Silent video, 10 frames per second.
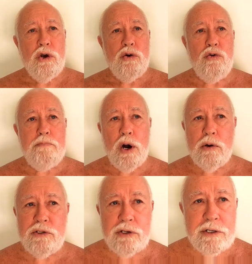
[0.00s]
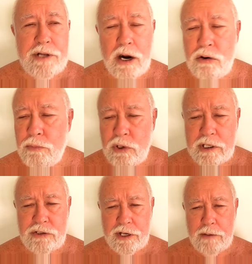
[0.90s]
who pose a terrible
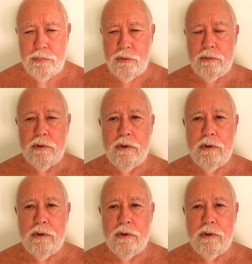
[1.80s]
example.